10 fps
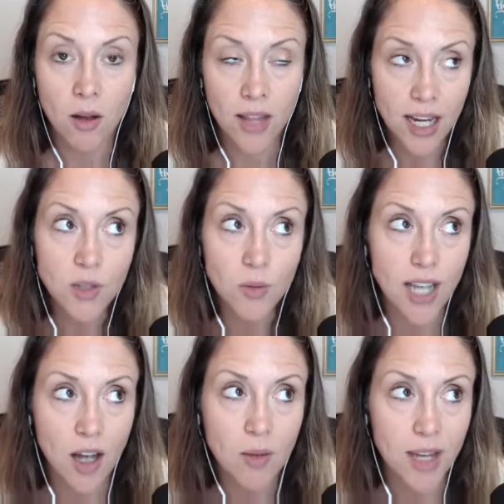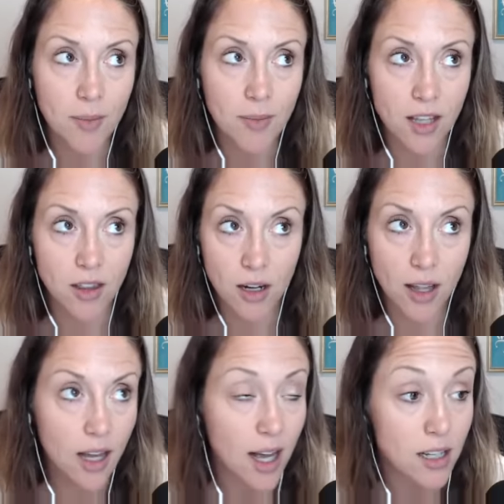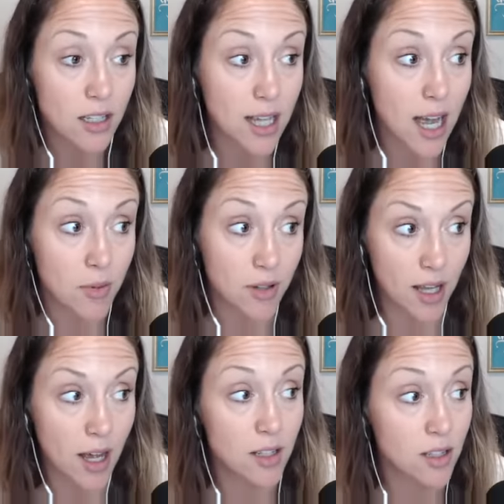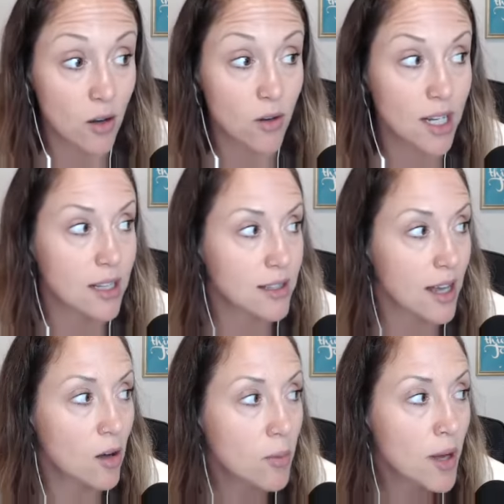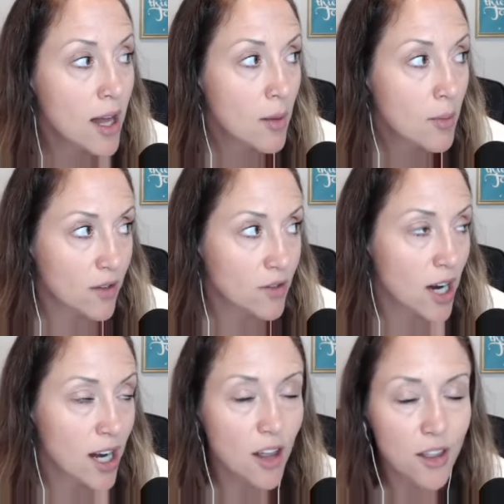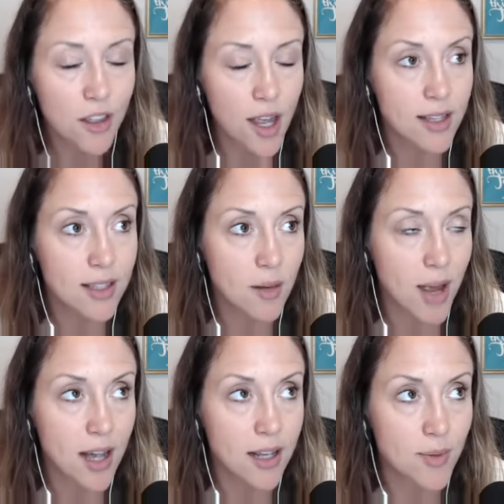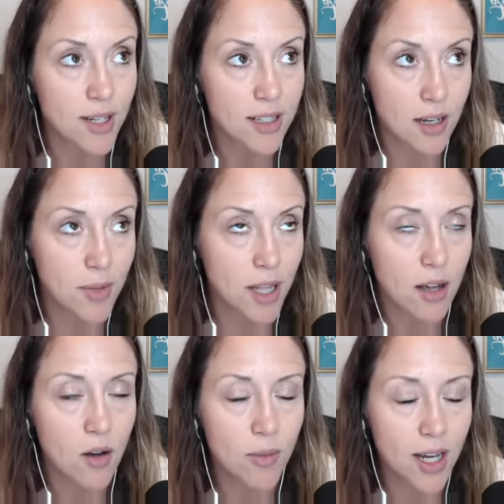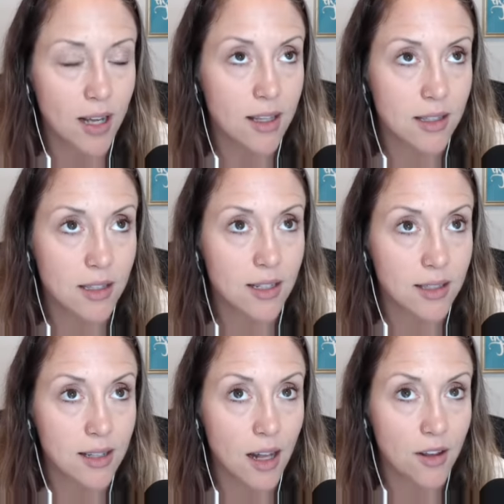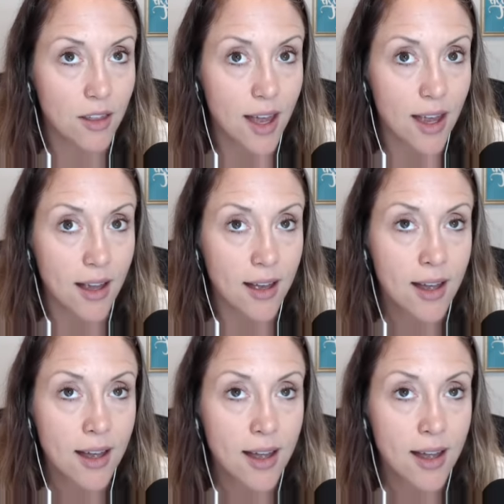Ladies will tell me, they're like, I just like, I so need this help, but I've tried all the things. And my husband is going to be like, oh my God, this is just another thing.